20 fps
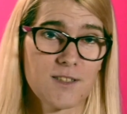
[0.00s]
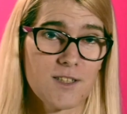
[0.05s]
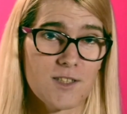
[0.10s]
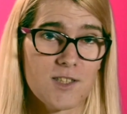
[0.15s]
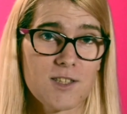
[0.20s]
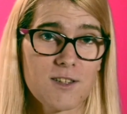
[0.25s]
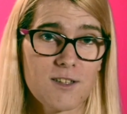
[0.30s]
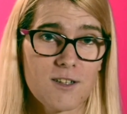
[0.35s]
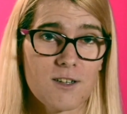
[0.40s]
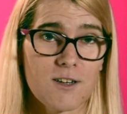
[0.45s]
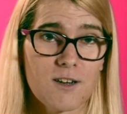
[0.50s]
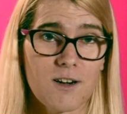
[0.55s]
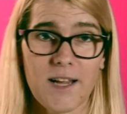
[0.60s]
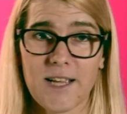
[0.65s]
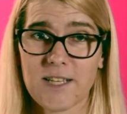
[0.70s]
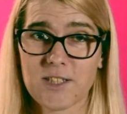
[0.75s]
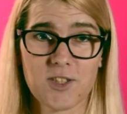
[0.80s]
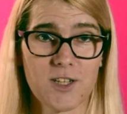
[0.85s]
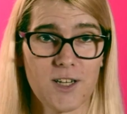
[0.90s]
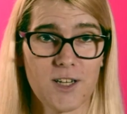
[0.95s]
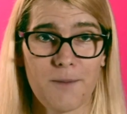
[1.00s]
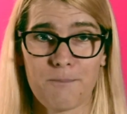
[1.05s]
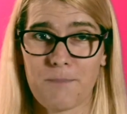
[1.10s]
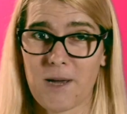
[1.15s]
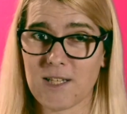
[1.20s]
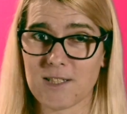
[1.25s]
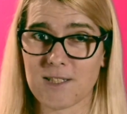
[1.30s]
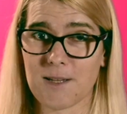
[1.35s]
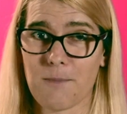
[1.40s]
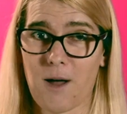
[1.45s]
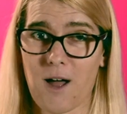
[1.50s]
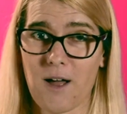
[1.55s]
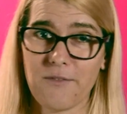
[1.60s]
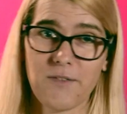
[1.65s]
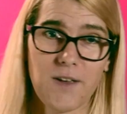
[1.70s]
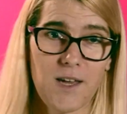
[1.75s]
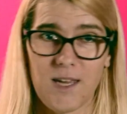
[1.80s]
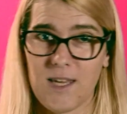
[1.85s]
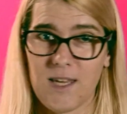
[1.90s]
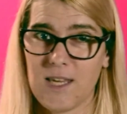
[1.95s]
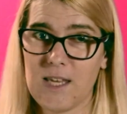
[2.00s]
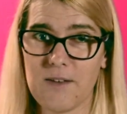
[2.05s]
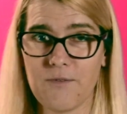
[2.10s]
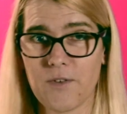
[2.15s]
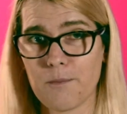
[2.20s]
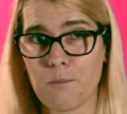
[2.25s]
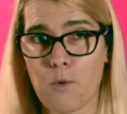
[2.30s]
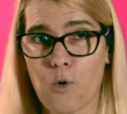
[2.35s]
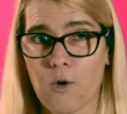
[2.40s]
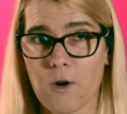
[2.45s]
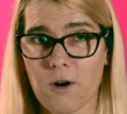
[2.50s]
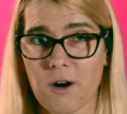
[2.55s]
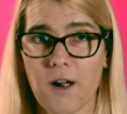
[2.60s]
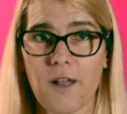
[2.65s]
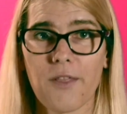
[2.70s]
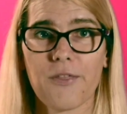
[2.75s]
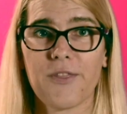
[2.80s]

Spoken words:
a slur is gonna piss them off even more.